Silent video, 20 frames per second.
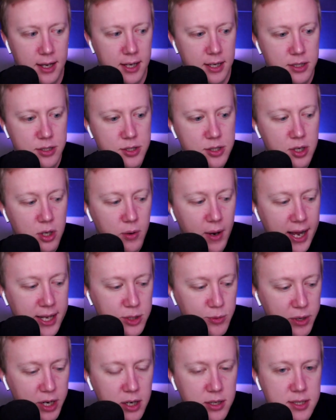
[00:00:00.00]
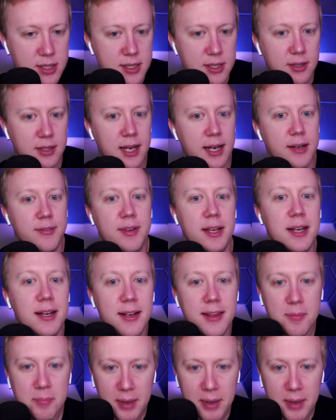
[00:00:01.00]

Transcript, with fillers: So as we are still kind of in the